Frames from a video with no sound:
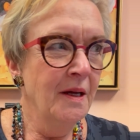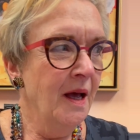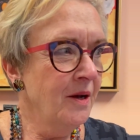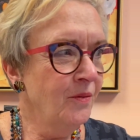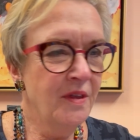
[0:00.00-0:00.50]

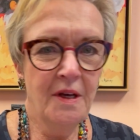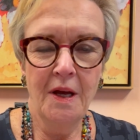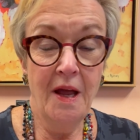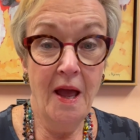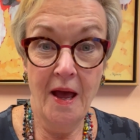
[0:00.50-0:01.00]
don't think
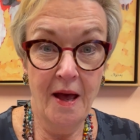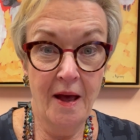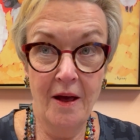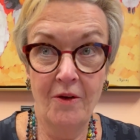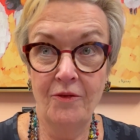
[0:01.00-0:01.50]
I
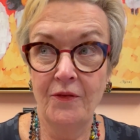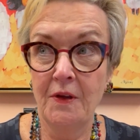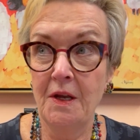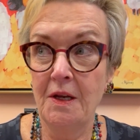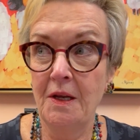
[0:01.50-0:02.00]
have
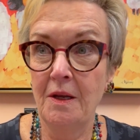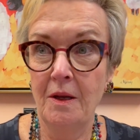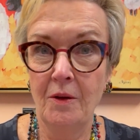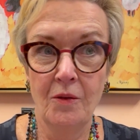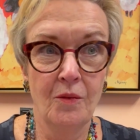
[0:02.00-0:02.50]
any
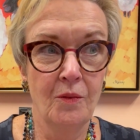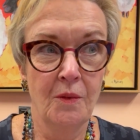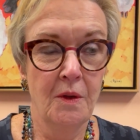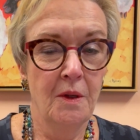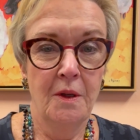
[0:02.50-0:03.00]

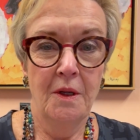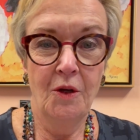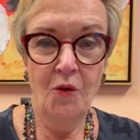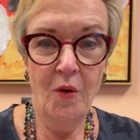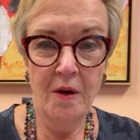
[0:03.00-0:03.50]

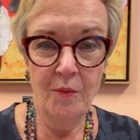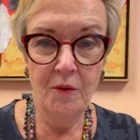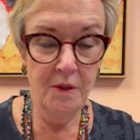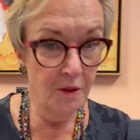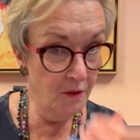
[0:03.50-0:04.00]
incredible
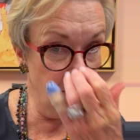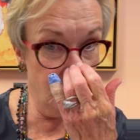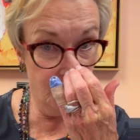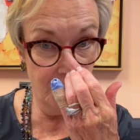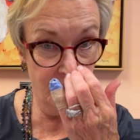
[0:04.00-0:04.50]

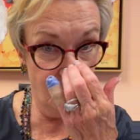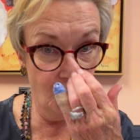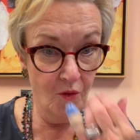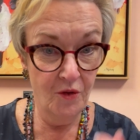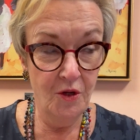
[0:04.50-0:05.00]
news
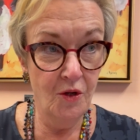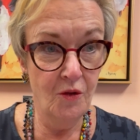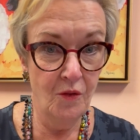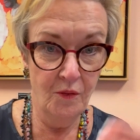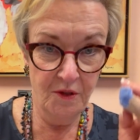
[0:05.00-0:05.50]
for
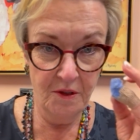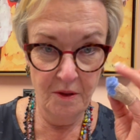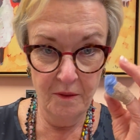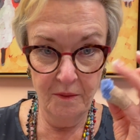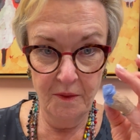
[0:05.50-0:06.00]
you.
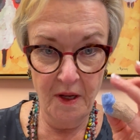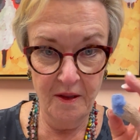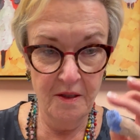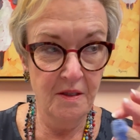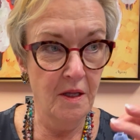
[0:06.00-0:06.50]
Still got
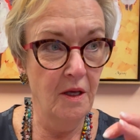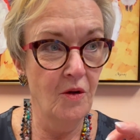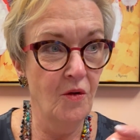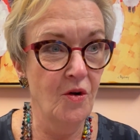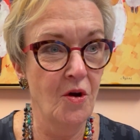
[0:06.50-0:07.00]
this thing
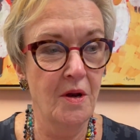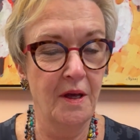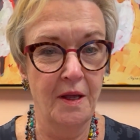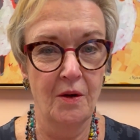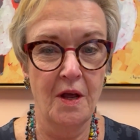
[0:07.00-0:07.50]
going on. I
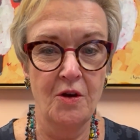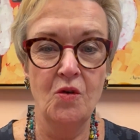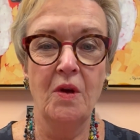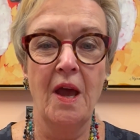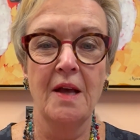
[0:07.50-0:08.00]
get a new
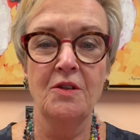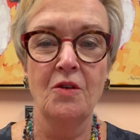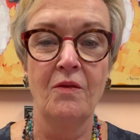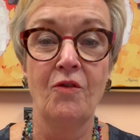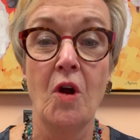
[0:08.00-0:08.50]
cast
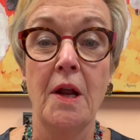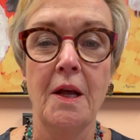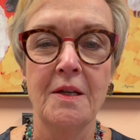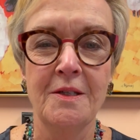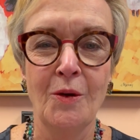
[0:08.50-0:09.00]
on
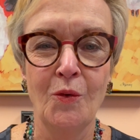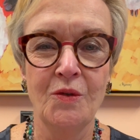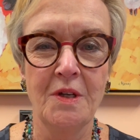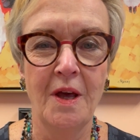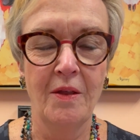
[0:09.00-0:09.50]
Friday, so we'll
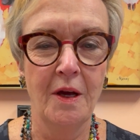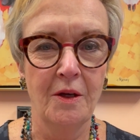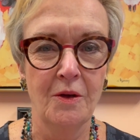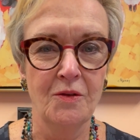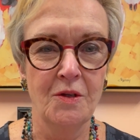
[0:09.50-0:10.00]
see how that
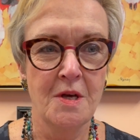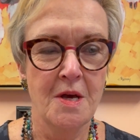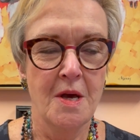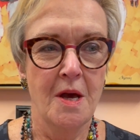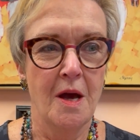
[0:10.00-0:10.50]
goes.
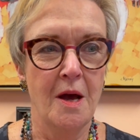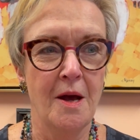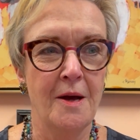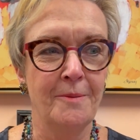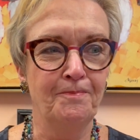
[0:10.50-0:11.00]

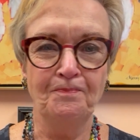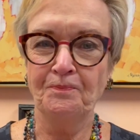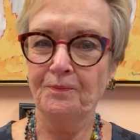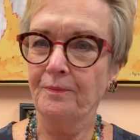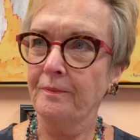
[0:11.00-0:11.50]
All
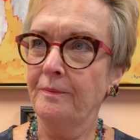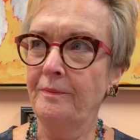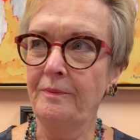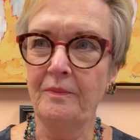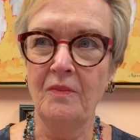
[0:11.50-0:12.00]

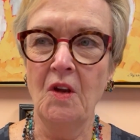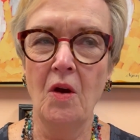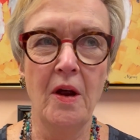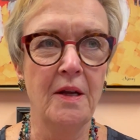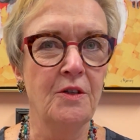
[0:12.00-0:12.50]

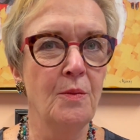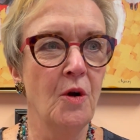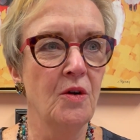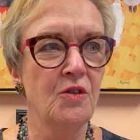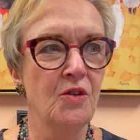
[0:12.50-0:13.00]
right,
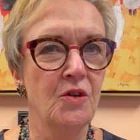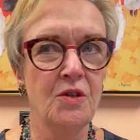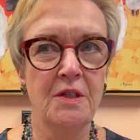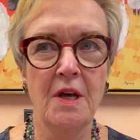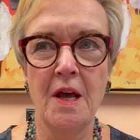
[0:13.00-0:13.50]
tomorrow's
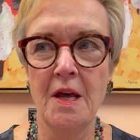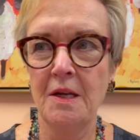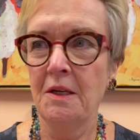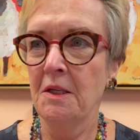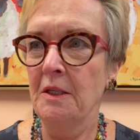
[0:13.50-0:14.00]
Thursday.